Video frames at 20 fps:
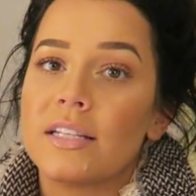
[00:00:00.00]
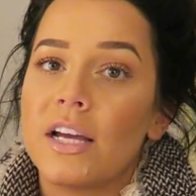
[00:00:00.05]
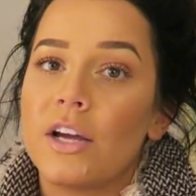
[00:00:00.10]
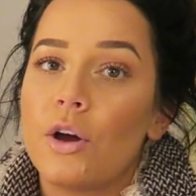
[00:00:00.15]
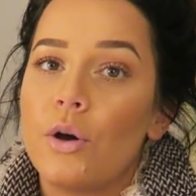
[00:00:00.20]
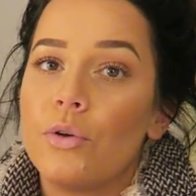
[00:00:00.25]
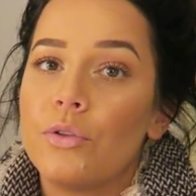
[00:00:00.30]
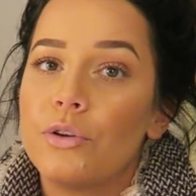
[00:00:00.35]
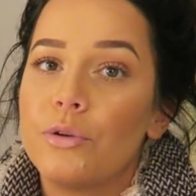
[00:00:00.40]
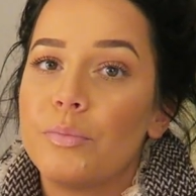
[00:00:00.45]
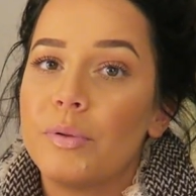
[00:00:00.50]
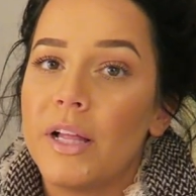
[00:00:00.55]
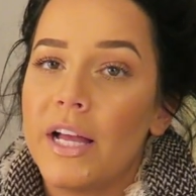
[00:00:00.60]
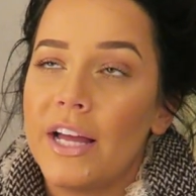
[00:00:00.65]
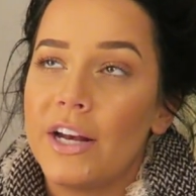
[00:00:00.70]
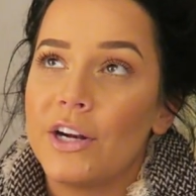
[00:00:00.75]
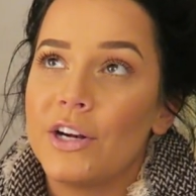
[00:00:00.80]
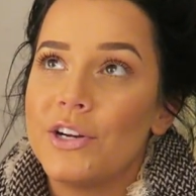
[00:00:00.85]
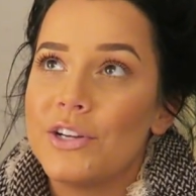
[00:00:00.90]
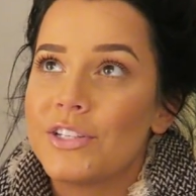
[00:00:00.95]
I go through
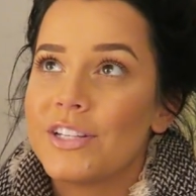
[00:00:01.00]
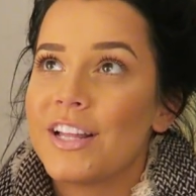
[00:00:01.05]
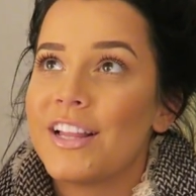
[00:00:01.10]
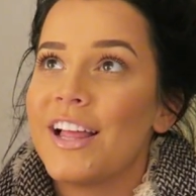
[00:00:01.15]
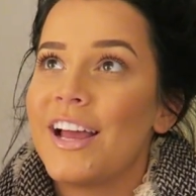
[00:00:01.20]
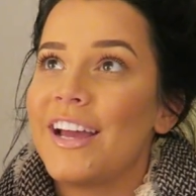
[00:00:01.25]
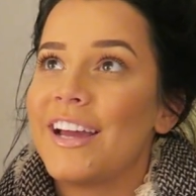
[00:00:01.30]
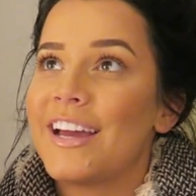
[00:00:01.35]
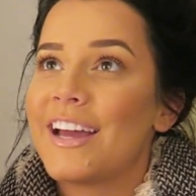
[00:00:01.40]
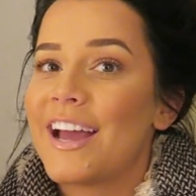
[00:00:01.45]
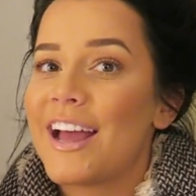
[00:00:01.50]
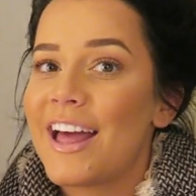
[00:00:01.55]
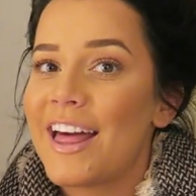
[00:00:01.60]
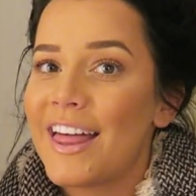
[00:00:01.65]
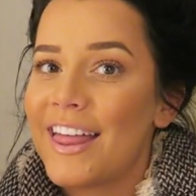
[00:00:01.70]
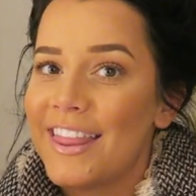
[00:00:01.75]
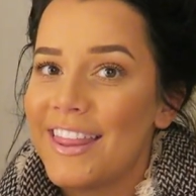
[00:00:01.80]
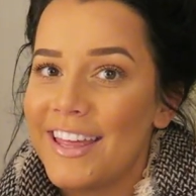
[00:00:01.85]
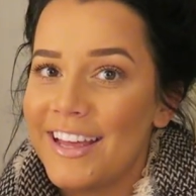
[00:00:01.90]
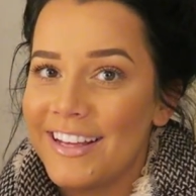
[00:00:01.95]
planners like
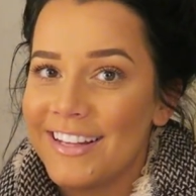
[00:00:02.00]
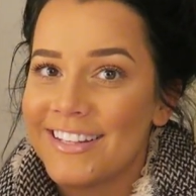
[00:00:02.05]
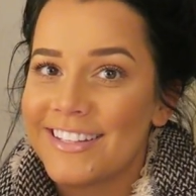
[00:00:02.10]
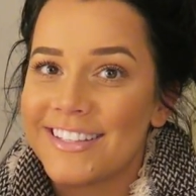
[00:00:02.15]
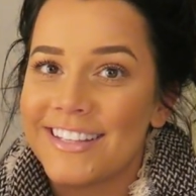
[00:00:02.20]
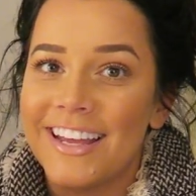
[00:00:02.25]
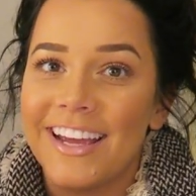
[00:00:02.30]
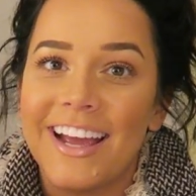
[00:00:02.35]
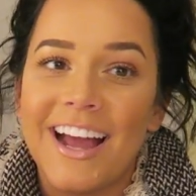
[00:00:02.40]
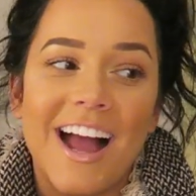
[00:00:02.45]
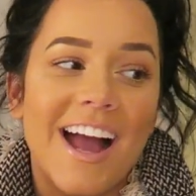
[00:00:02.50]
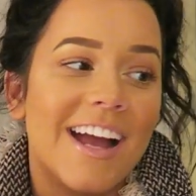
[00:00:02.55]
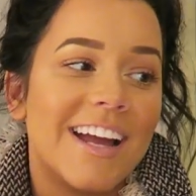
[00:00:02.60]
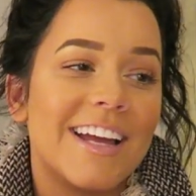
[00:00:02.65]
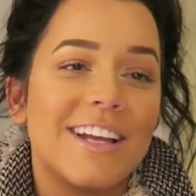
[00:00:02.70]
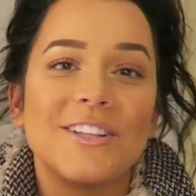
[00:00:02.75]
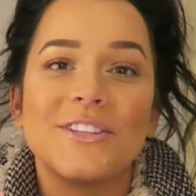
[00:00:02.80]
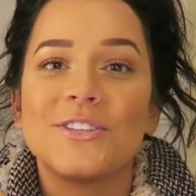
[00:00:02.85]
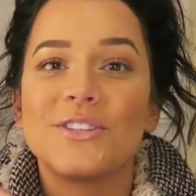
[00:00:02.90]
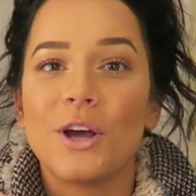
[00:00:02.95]
this. Like, I
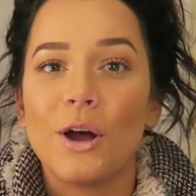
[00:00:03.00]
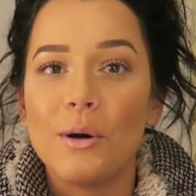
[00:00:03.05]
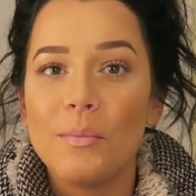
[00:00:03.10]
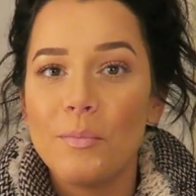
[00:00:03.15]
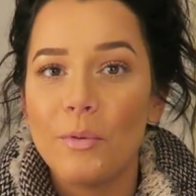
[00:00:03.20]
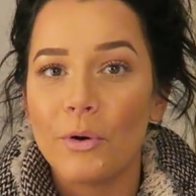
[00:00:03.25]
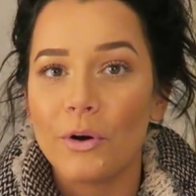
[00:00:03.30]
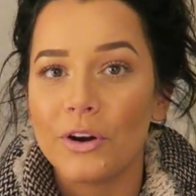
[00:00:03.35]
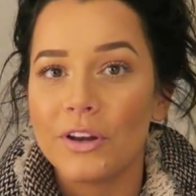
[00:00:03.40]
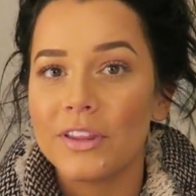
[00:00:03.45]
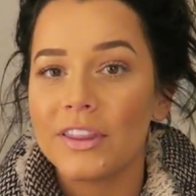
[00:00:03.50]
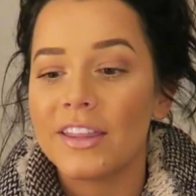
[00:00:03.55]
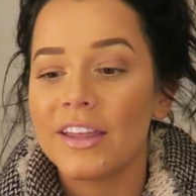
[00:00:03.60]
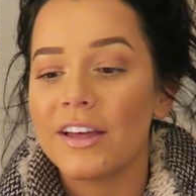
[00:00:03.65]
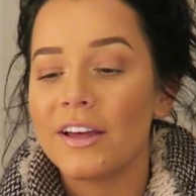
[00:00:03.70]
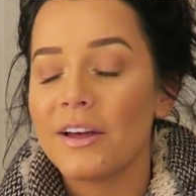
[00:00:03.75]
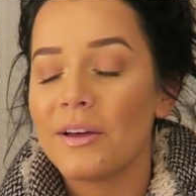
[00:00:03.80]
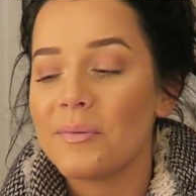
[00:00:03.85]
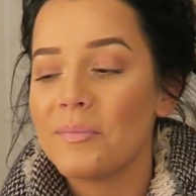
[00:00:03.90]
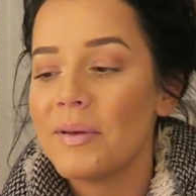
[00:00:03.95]
get so bored of
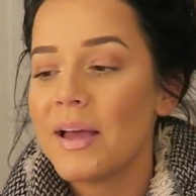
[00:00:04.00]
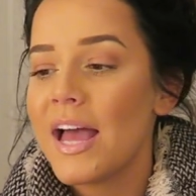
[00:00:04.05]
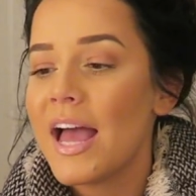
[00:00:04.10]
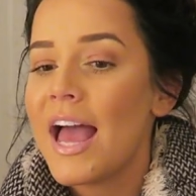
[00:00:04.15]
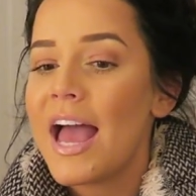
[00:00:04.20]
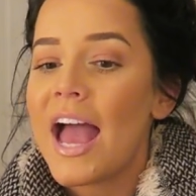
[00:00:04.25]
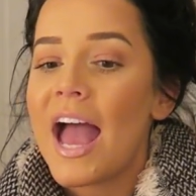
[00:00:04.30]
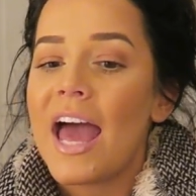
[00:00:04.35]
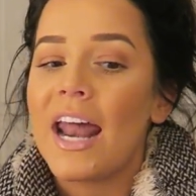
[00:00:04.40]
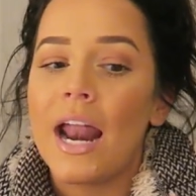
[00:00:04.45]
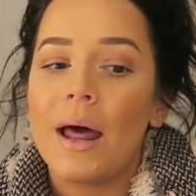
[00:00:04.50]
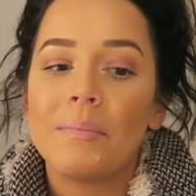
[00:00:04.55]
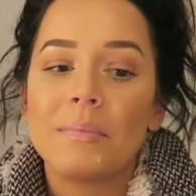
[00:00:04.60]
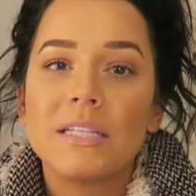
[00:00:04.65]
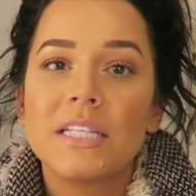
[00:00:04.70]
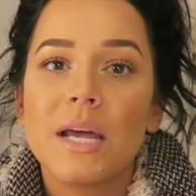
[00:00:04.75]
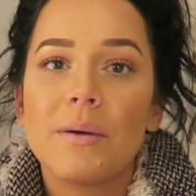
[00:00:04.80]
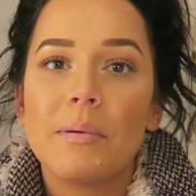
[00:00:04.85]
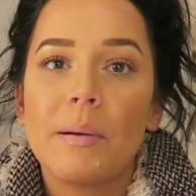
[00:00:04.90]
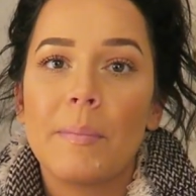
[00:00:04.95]
them, and I'm the
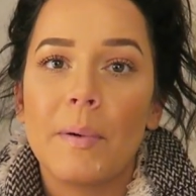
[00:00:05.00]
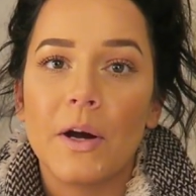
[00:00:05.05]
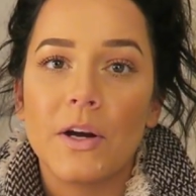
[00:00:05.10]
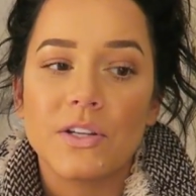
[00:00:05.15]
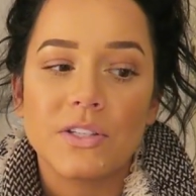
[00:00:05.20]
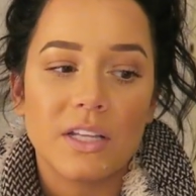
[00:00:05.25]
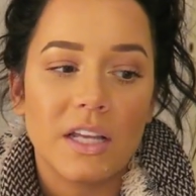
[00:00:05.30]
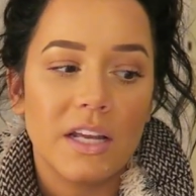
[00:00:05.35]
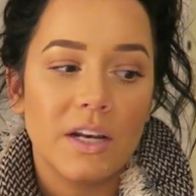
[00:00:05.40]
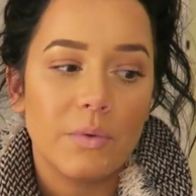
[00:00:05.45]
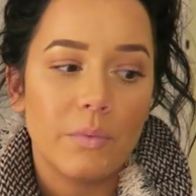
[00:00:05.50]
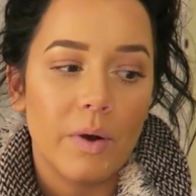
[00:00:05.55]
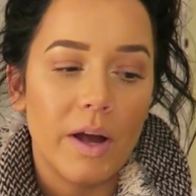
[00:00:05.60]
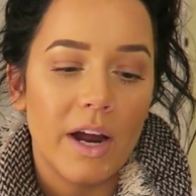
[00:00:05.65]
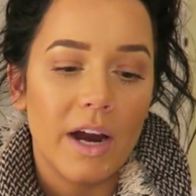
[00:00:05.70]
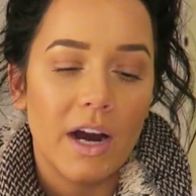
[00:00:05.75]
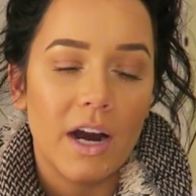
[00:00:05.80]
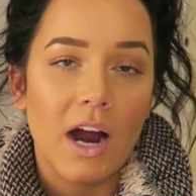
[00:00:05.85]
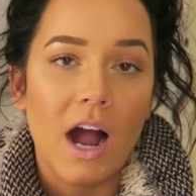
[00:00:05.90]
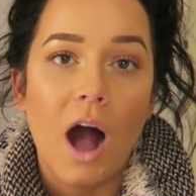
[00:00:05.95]
type of person
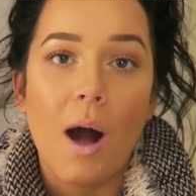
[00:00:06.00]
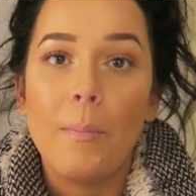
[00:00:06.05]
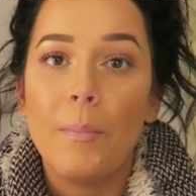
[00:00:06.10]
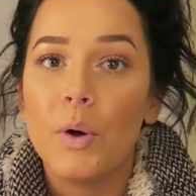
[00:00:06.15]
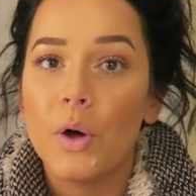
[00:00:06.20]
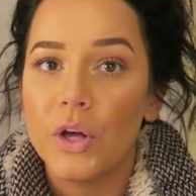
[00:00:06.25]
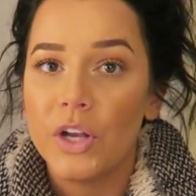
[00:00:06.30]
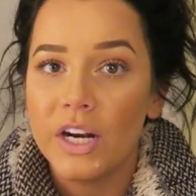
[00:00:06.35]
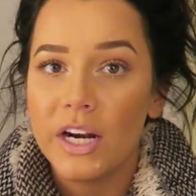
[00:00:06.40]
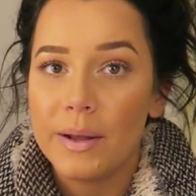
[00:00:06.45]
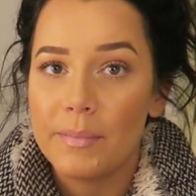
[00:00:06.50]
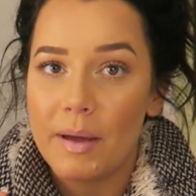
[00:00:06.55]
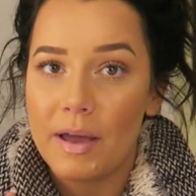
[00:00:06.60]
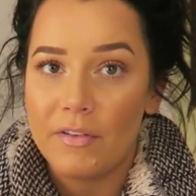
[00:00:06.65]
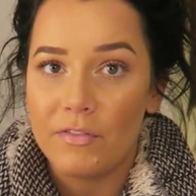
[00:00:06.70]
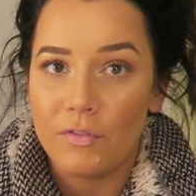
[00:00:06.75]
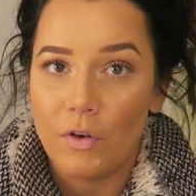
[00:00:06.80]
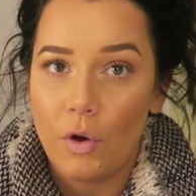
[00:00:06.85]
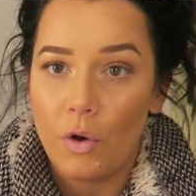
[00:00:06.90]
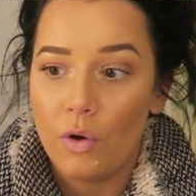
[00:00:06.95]
where I'll put it in
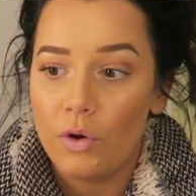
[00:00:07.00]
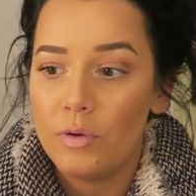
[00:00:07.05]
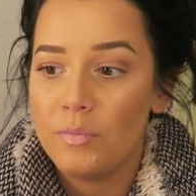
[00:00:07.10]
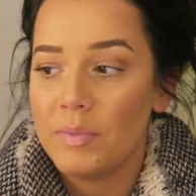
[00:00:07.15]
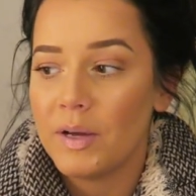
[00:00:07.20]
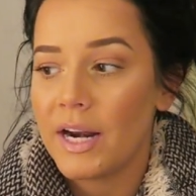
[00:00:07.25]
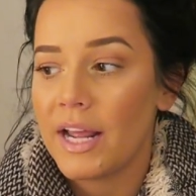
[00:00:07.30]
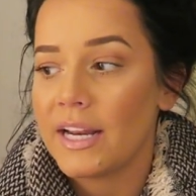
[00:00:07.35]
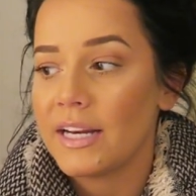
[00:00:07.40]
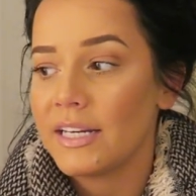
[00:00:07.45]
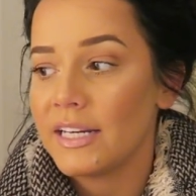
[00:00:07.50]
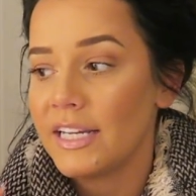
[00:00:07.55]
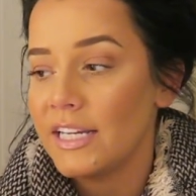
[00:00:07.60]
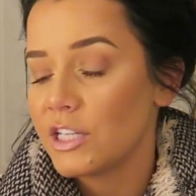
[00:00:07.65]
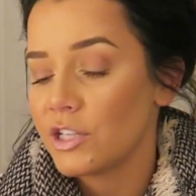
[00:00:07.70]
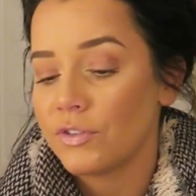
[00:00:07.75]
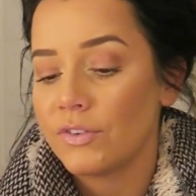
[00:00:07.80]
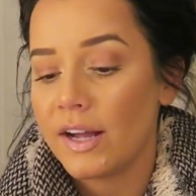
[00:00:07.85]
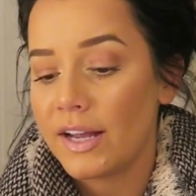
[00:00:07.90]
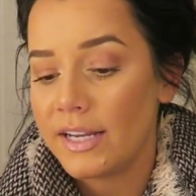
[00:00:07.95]
my phone, but I
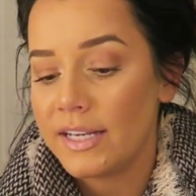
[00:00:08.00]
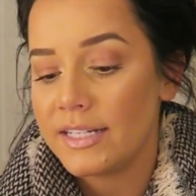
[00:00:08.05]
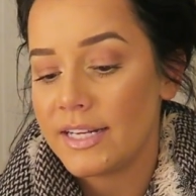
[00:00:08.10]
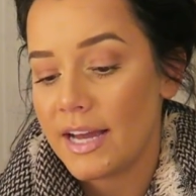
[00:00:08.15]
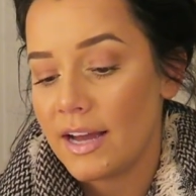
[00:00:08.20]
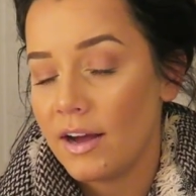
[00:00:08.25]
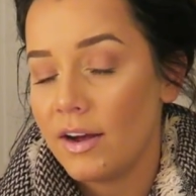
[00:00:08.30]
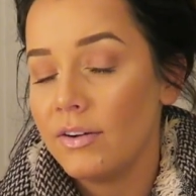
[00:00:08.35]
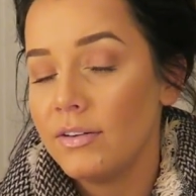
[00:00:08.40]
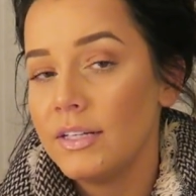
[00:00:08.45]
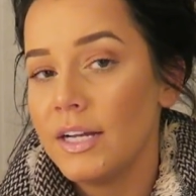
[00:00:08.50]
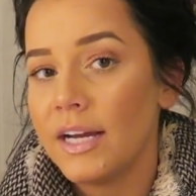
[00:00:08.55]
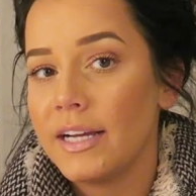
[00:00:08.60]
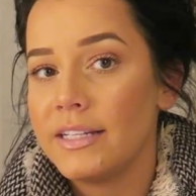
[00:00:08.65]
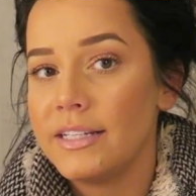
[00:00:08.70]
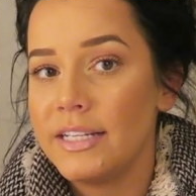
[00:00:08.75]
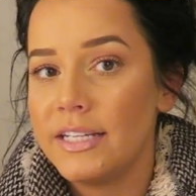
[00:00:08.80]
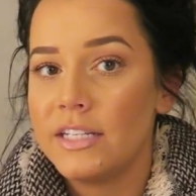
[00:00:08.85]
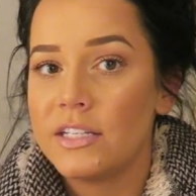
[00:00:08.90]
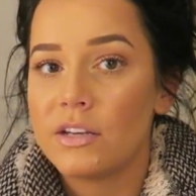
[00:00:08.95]
need to write it down. I
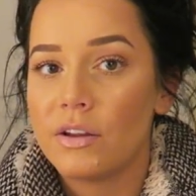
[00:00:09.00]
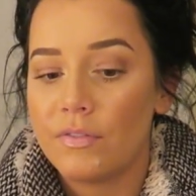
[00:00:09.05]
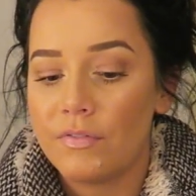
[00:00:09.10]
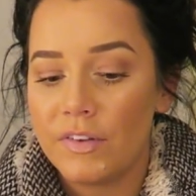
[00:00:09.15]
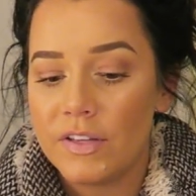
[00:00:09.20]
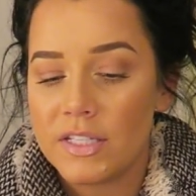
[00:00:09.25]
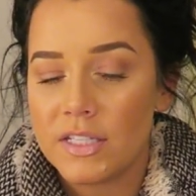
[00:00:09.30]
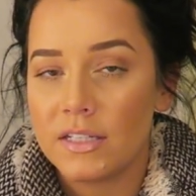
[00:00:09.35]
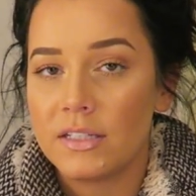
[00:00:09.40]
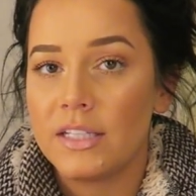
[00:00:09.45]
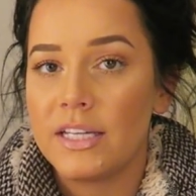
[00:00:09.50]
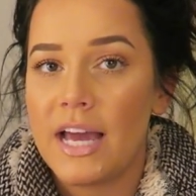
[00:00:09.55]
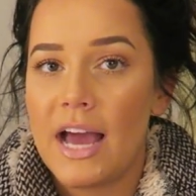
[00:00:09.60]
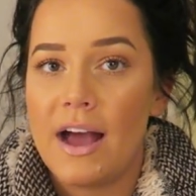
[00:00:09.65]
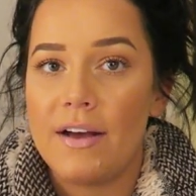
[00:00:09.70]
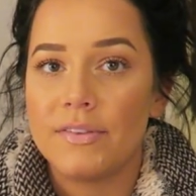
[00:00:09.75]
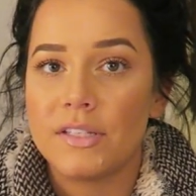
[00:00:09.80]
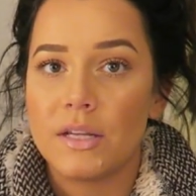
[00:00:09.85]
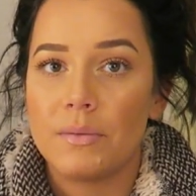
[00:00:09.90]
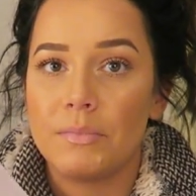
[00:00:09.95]
need to physically
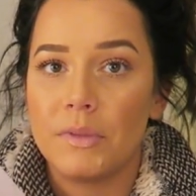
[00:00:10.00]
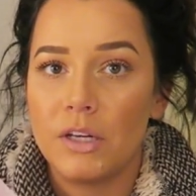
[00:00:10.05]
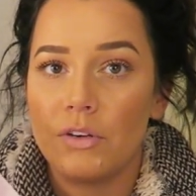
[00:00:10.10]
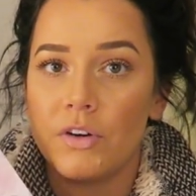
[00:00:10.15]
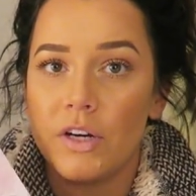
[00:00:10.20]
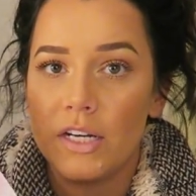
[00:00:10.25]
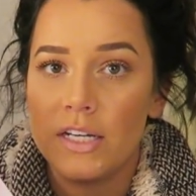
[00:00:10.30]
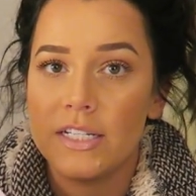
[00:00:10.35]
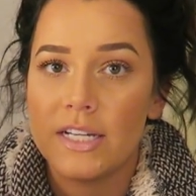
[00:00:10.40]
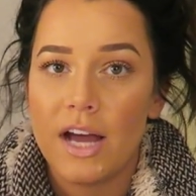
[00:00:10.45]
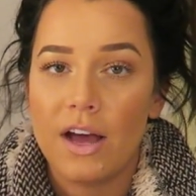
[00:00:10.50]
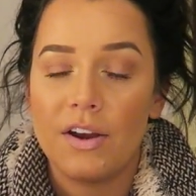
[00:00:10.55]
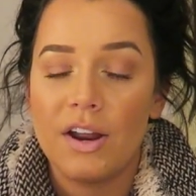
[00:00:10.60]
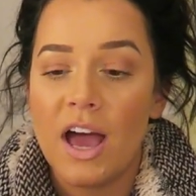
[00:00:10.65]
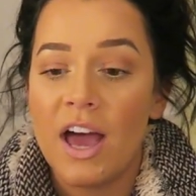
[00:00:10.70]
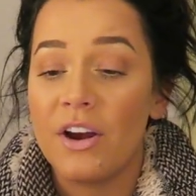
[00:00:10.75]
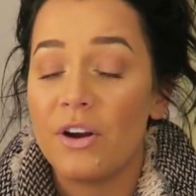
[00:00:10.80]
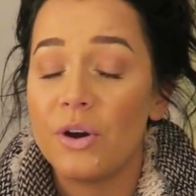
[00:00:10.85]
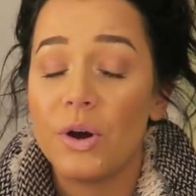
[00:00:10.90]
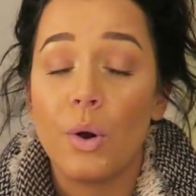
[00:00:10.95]
have something written down.
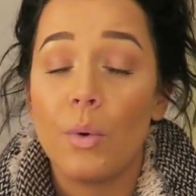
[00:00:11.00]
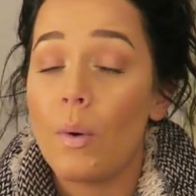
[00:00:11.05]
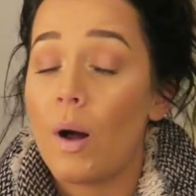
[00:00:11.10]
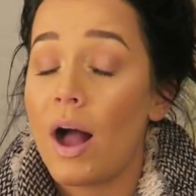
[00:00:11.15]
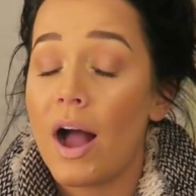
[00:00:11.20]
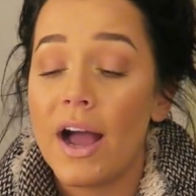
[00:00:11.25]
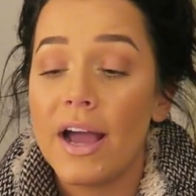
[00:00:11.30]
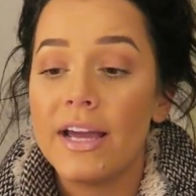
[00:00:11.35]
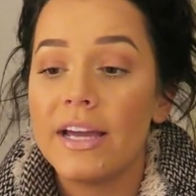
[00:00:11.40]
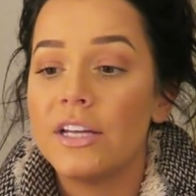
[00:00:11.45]
I don't know why.